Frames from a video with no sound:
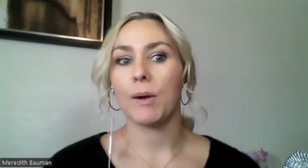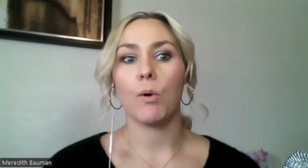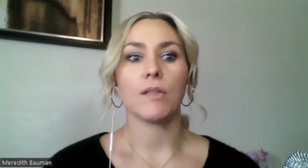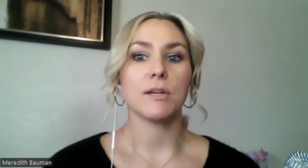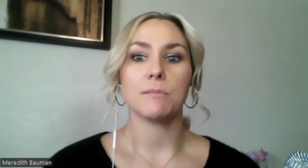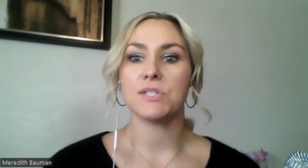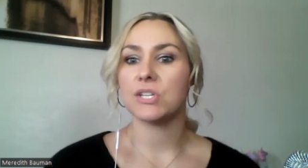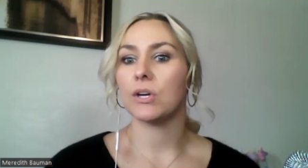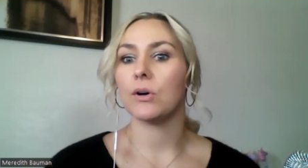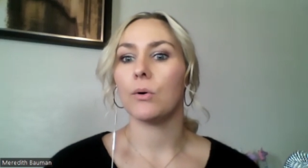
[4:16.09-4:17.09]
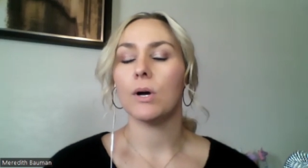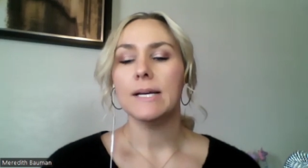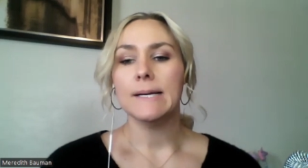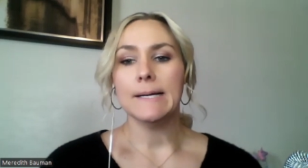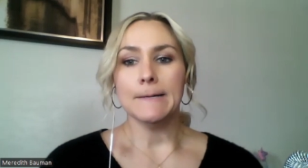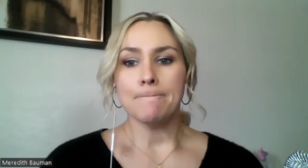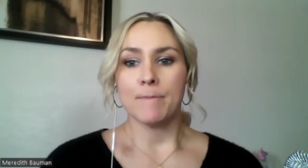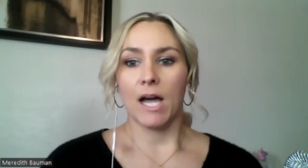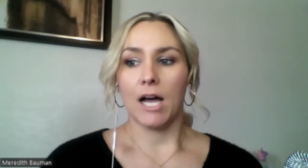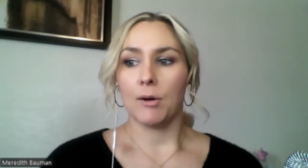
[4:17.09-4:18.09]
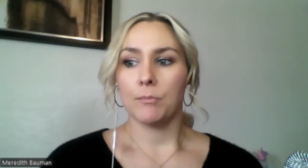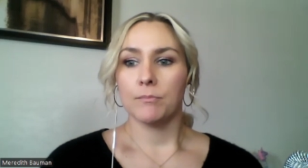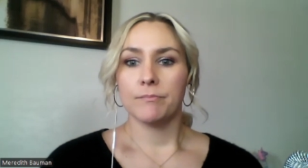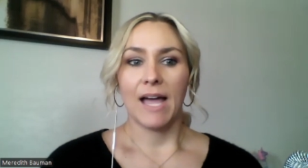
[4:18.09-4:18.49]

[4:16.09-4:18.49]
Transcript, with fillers: I want them to um,